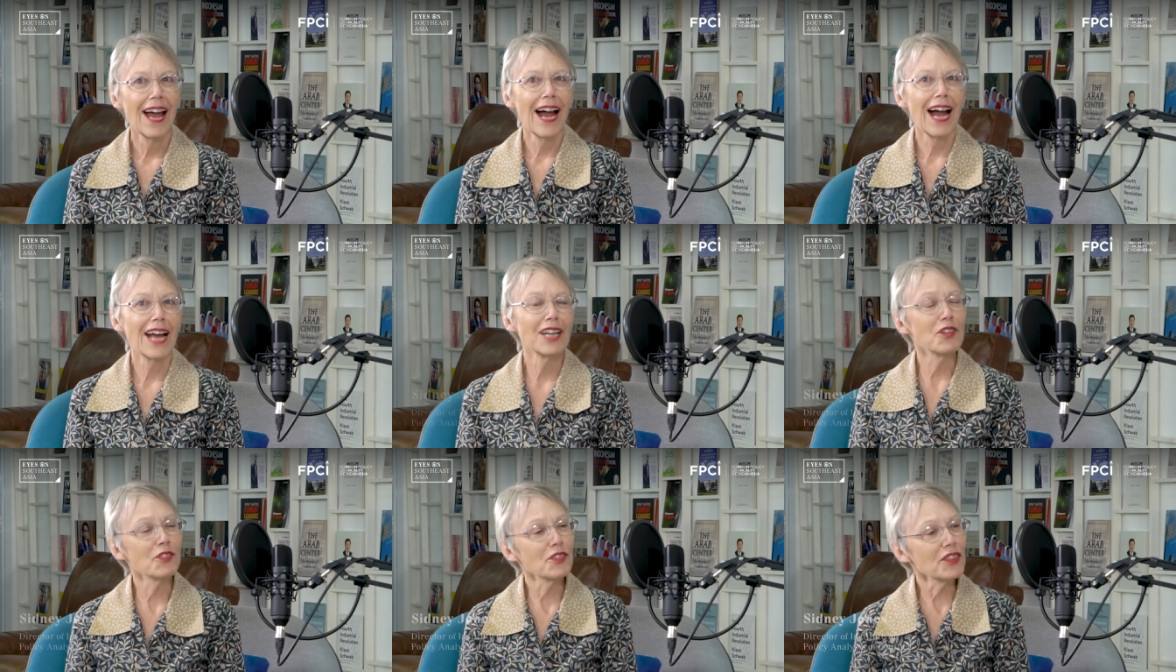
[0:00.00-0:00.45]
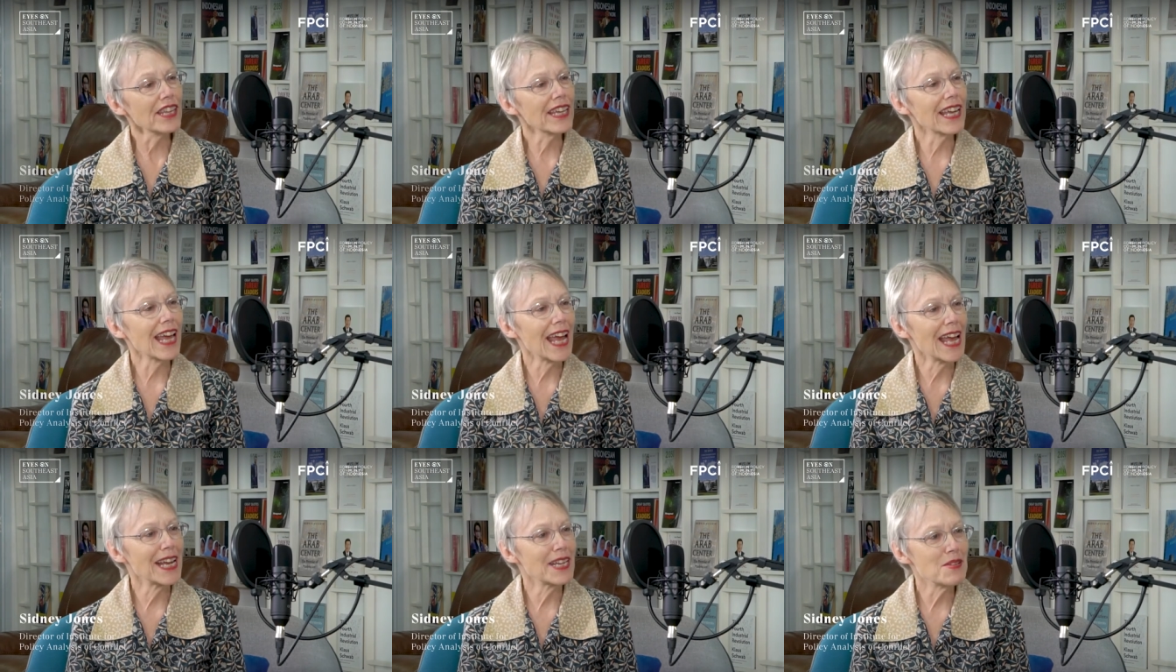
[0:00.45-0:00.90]
I don't think
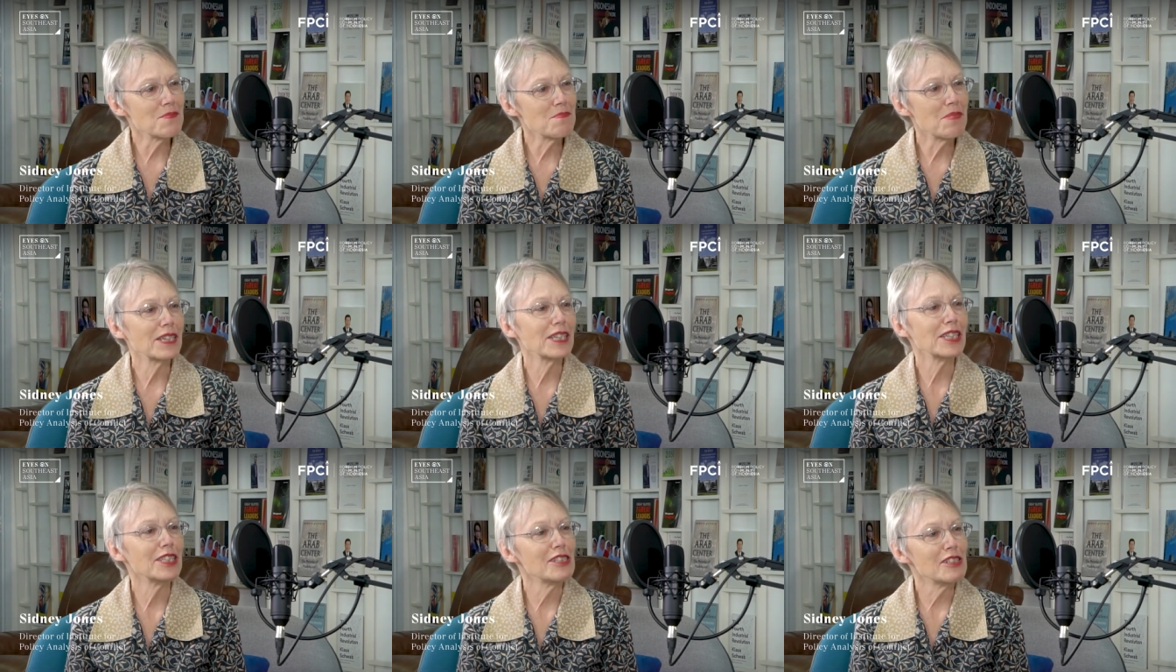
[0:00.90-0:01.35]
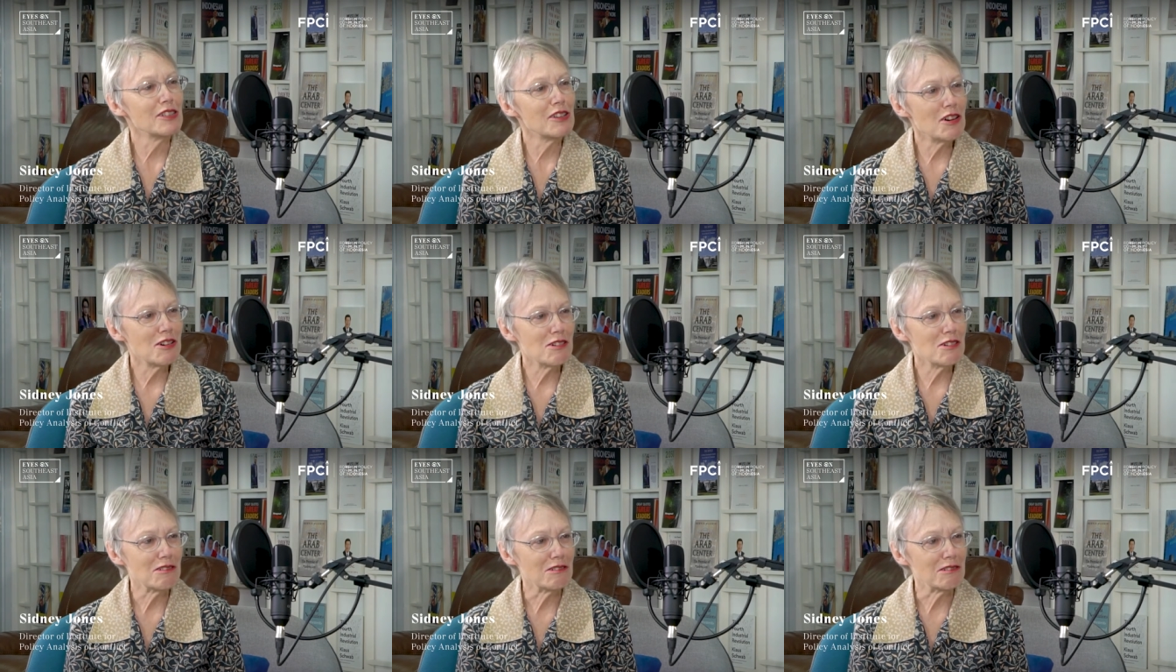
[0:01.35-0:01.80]
anybody
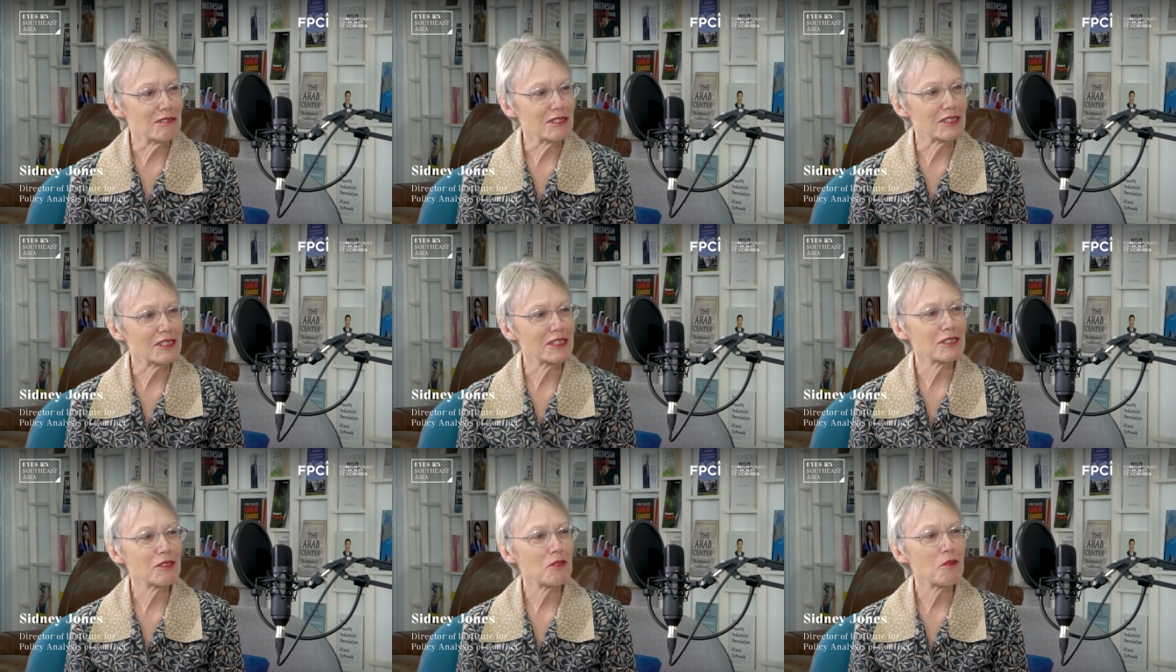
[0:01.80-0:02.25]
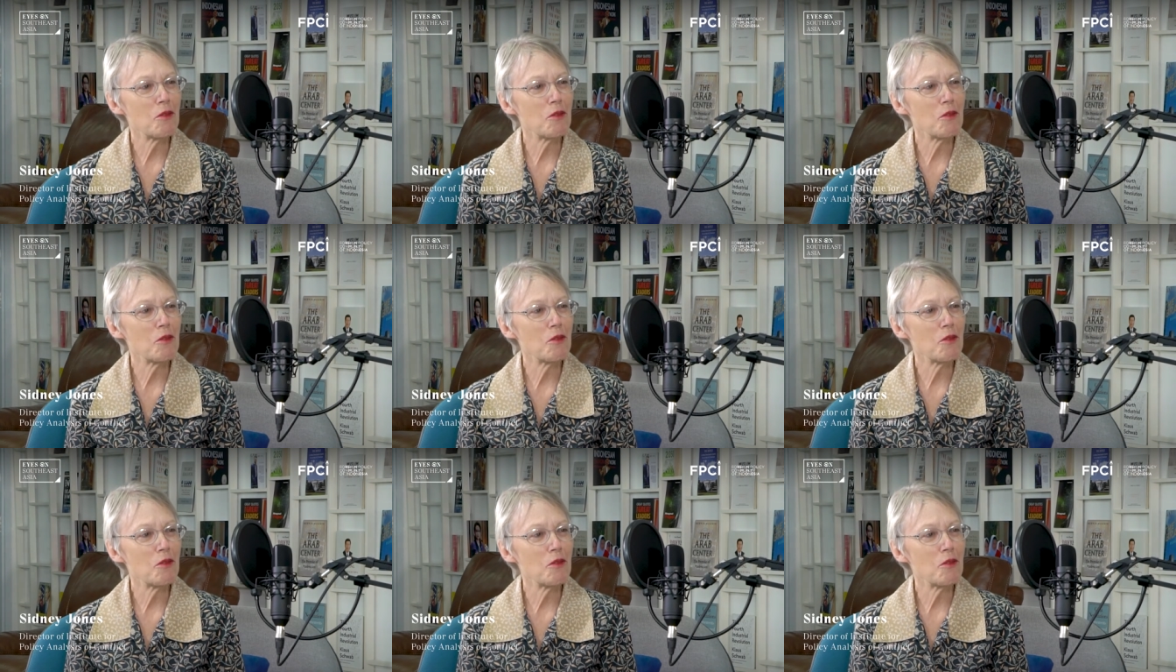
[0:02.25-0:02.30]
knows